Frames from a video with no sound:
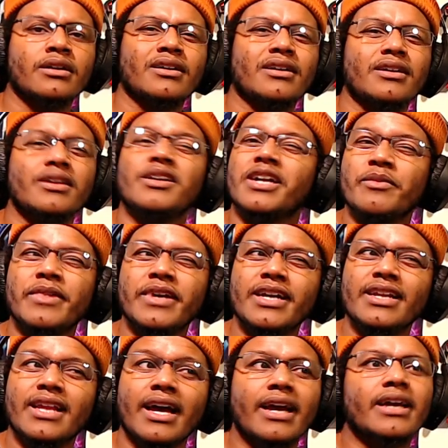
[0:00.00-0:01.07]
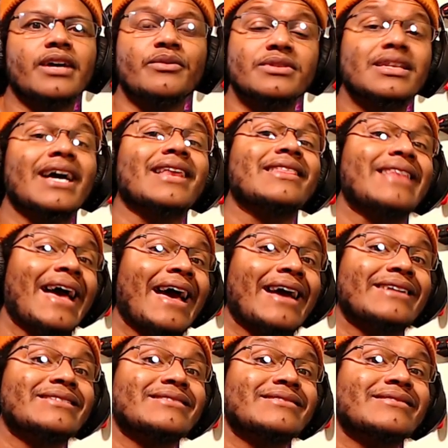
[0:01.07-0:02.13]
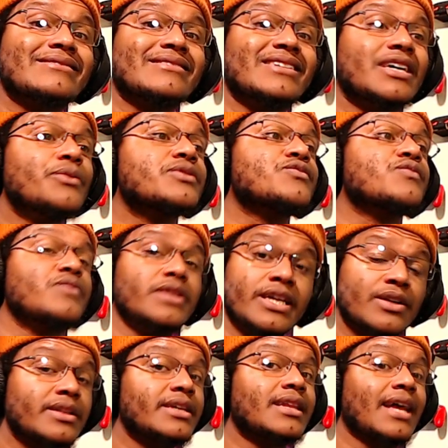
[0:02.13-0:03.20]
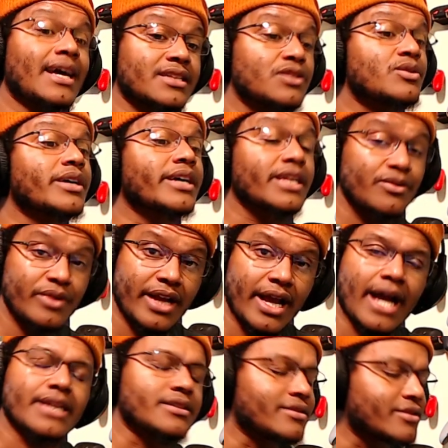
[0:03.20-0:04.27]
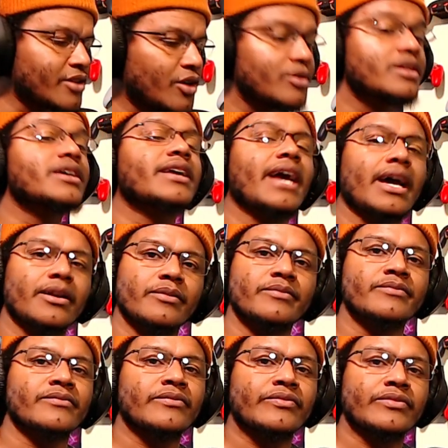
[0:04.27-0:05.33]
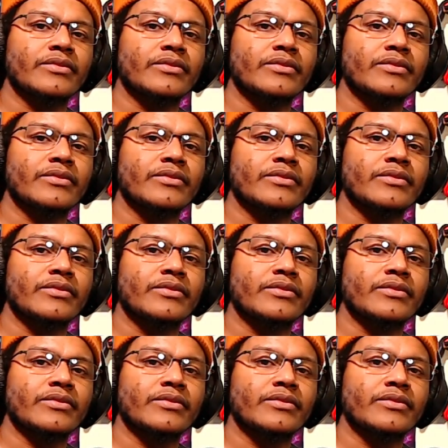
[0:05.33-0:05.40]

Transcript: You know what I mean? Like, it was like that. It was literally like, you look at the reactions. Go look at them.